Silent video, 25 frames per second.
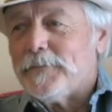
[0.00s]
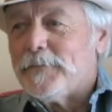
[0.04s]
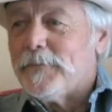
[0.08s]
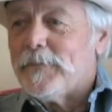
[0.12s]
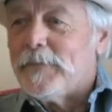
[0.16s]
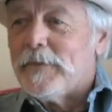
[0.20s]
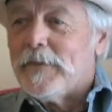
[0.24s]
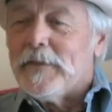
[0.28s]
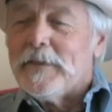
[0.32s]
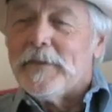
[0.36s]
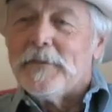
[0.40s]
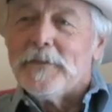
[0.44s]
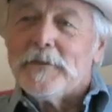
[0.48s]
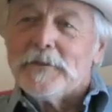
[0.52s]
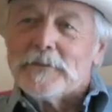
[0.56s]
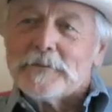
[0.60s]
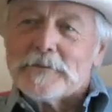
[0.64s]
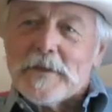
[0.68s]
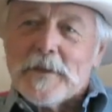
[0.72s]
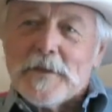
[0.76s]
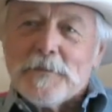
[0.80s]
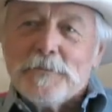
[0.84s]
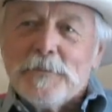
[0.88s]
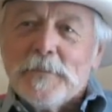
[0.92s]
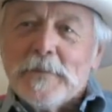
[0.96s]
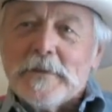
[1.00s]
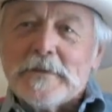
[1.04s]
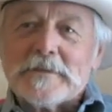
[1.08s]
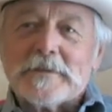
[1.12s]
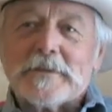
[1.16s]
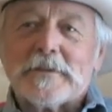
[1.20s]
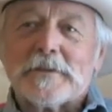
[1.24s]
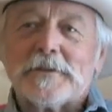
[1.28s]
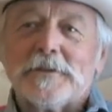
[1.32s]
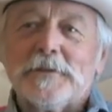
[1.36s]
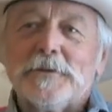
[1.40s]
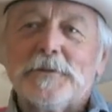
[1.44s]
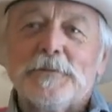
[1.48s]
there's that
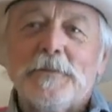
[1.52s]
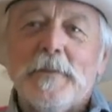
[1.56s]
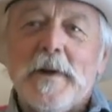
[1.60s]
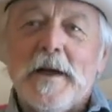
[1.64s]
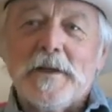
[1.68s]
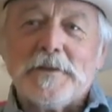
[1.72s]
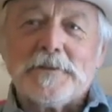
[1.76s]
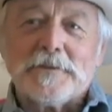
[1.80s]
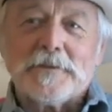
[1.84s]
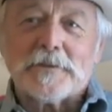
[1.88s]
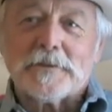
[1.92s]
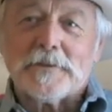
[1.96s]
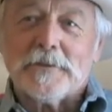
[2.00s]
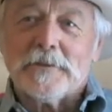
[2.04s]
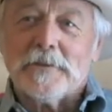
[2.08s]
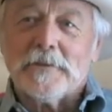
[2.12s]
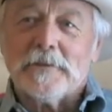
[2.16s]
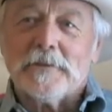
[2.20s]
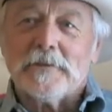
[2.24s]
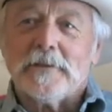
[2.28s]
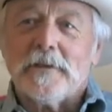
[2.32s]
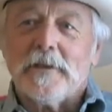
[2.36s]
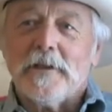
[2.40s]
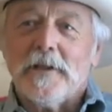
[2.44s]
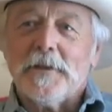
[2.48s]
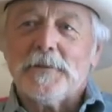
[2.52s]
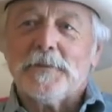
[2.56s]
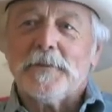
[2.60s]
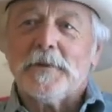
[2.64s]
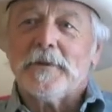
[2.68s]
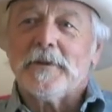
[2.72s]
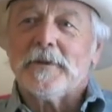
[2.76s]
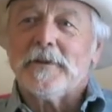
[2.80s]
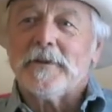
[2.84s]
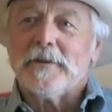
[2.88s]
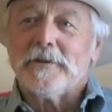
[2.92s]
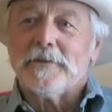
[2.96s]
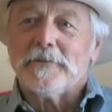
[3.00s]
mystical, magical
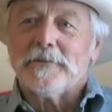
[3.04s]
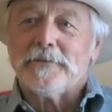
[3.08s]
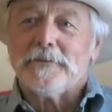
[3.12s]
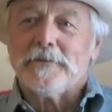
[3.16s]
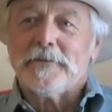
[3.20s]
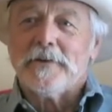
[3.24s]
element of